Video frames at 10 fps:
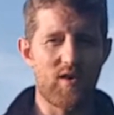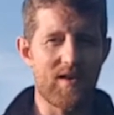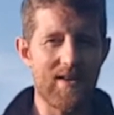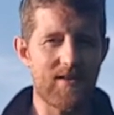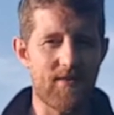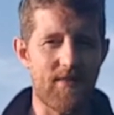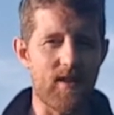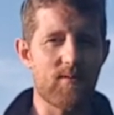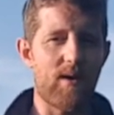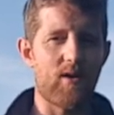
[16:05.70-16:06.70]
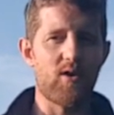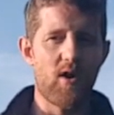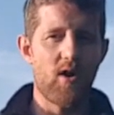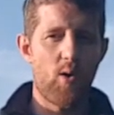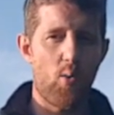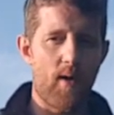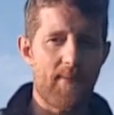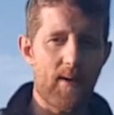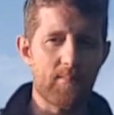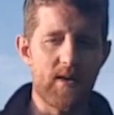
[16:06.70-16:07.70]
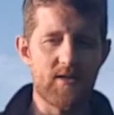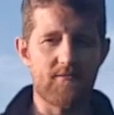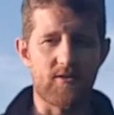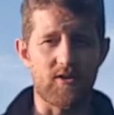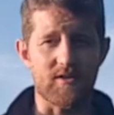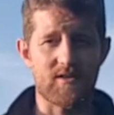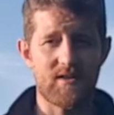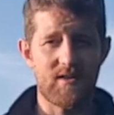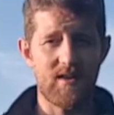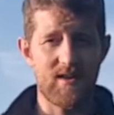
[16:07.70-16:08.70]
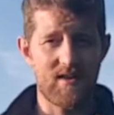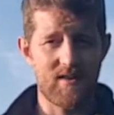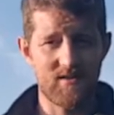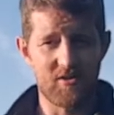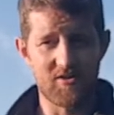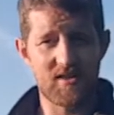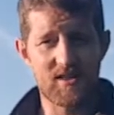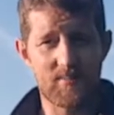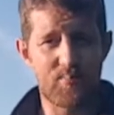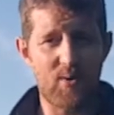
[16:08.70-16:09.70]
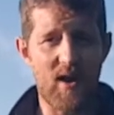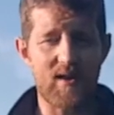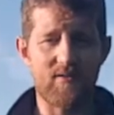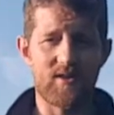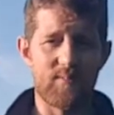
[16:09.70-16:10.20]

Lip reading: we need to think about what that means for us. Does this spread have an